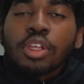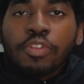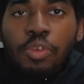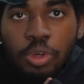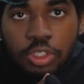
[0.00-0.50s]
if
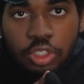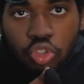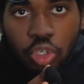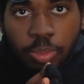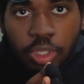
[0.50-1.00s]
you want to
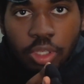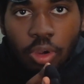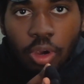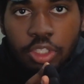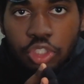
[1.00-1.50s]
join me
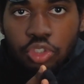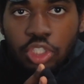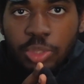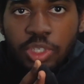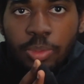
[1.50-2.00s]
on this journey
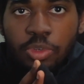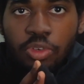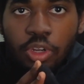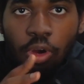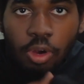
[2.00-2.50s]
to become a
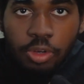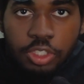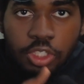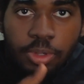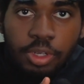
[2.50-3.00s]
great
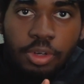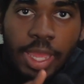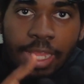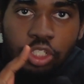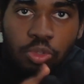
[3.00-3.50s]
artist, creator,
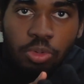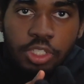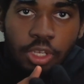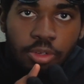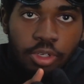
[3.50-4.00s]
and
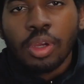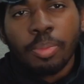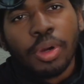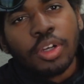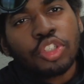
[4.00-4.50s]
storyteller,
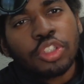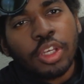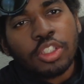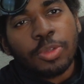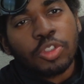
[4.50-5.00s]
punch
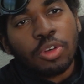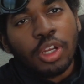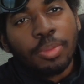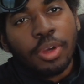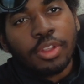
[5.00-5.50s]
that
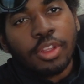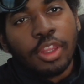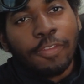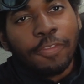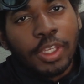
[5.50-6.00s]
subscribe button in
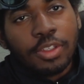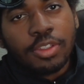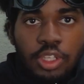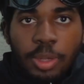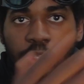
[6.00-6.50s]
the face,
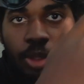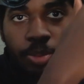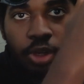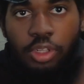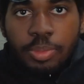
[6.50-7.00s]
slap that
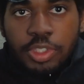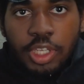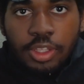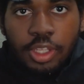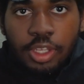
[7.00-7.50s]
bell
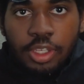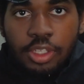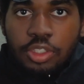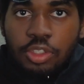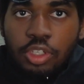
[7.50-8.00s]
upside the
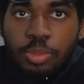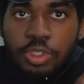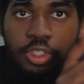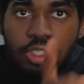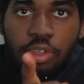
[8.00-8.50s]
head so you don't miss
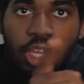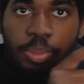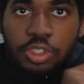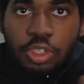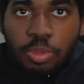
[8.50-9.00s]
a single
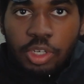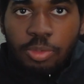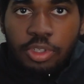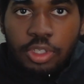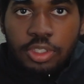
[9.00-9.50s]
episode when it
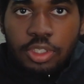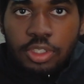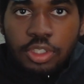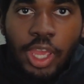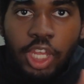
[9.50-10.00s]

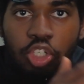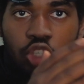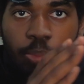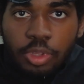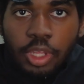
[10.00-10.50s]
releases, and
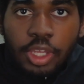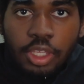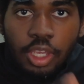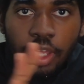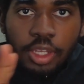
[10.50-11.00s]
drop a
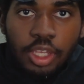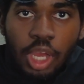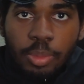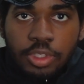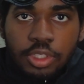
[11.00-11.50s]
like and a
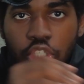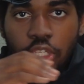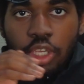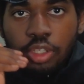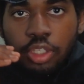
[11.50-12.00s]
comment.
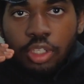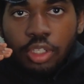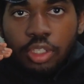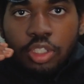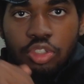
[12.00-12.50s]
Check out
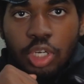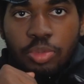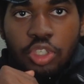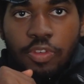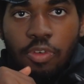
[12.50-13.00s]
the
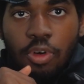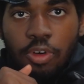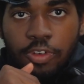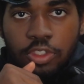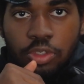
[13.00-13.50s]
description for
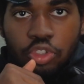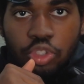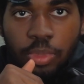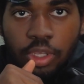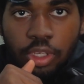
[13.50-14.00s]
our social
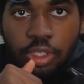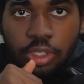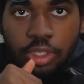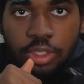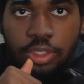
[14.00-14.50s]
media
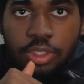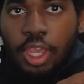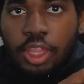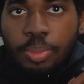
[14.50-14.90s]
links and the